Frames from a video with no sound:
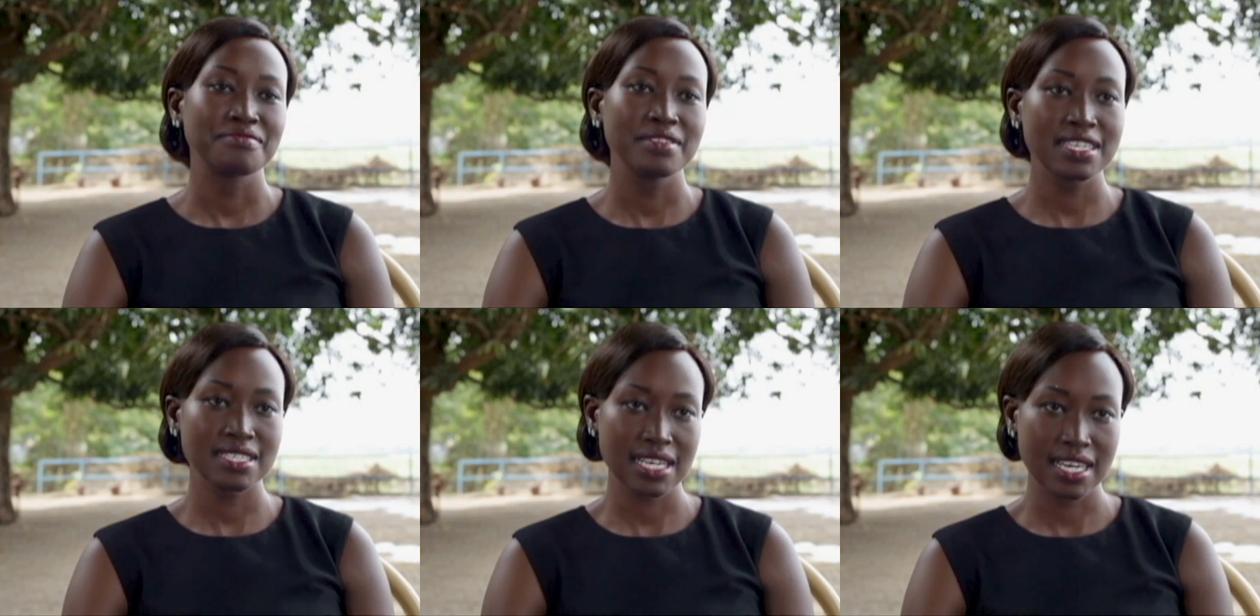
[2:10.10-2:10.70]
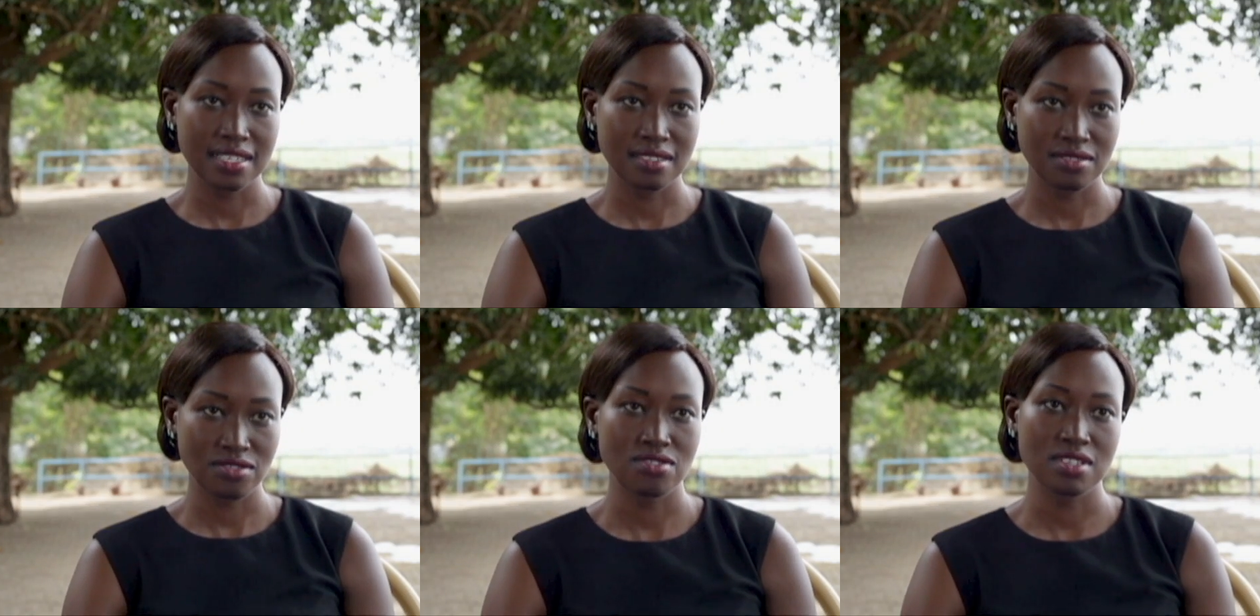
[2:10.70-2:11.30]
are very tight
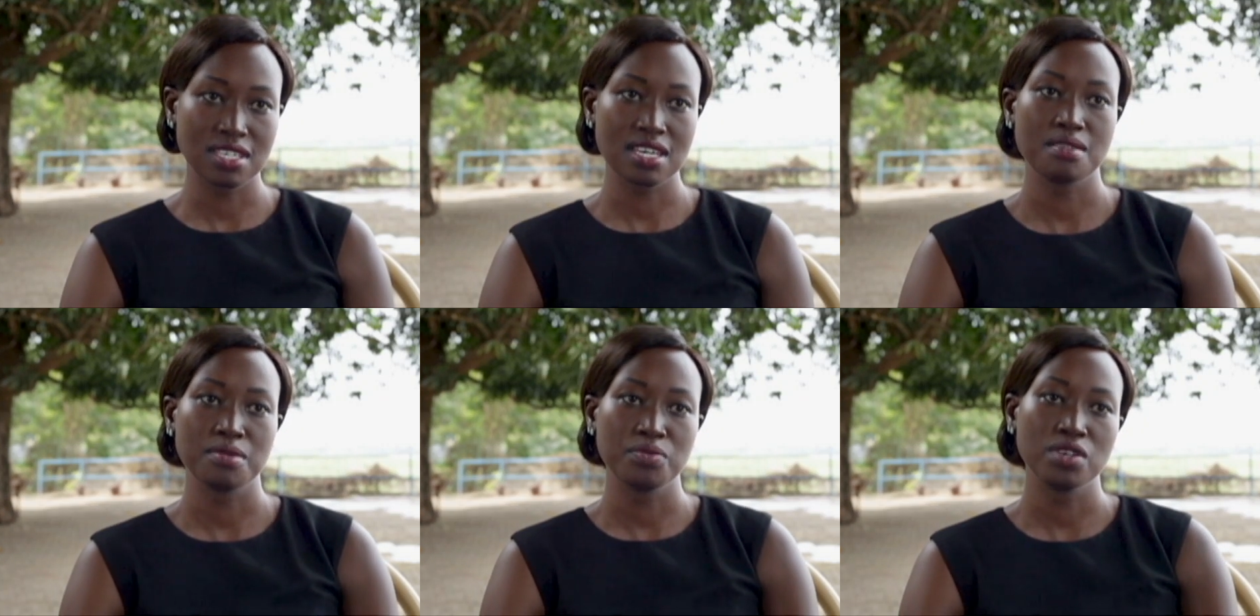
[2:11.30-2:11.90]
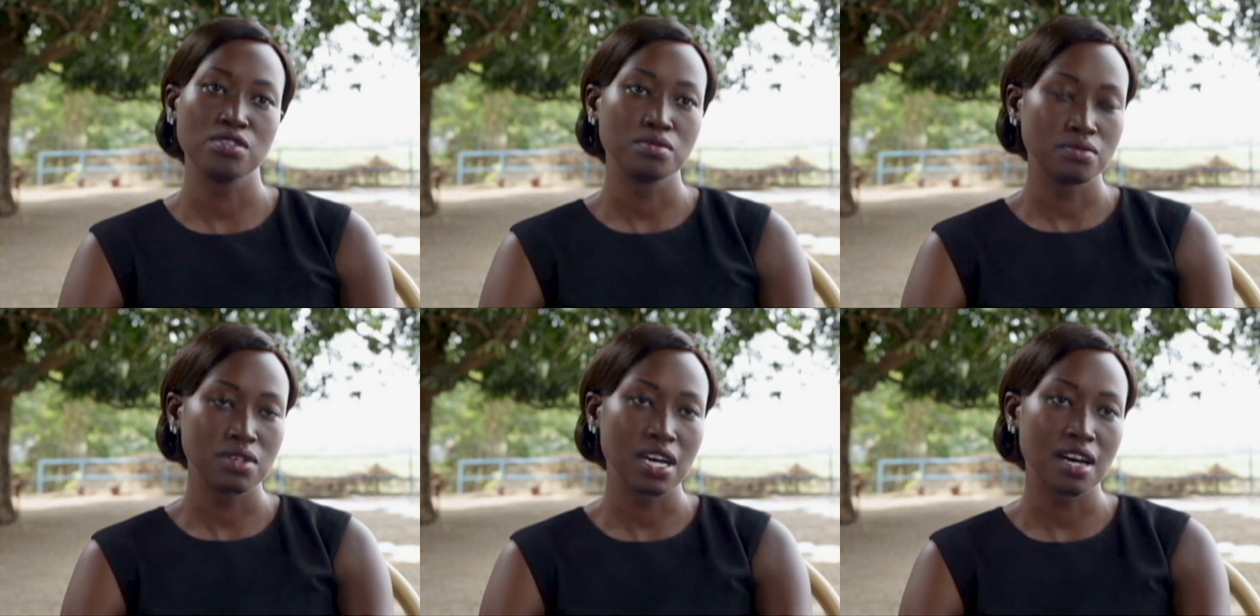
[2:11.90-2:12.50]
on the time I'm
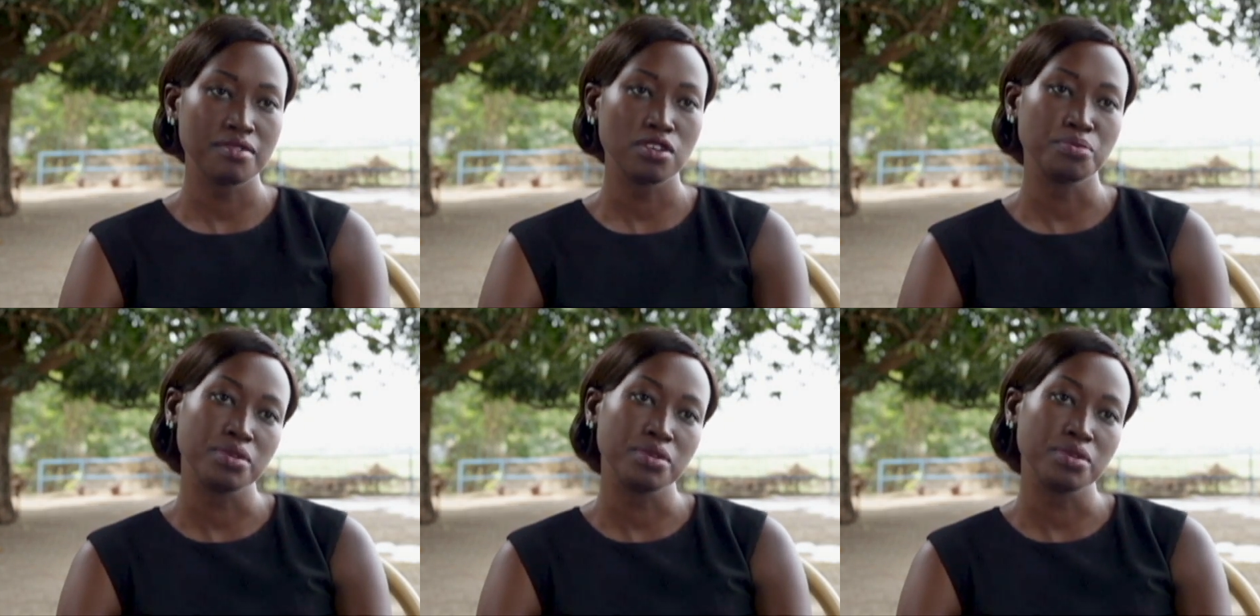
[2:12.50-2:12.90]
doing, we are having